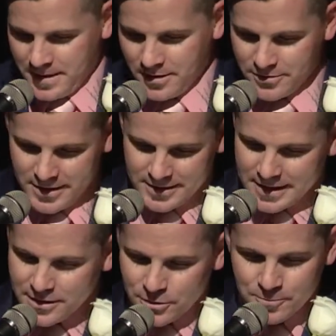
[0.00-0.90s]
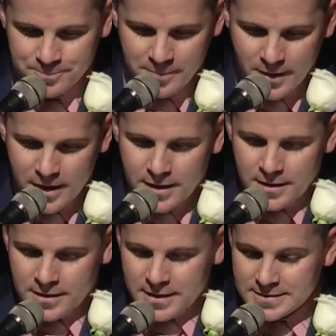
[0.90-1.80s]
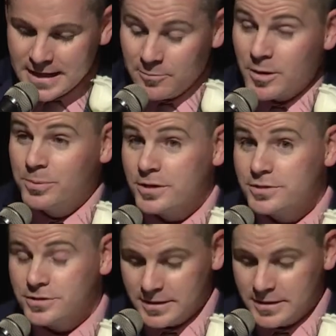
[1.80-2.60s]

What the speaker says: All right, thank you. It's now my pleasure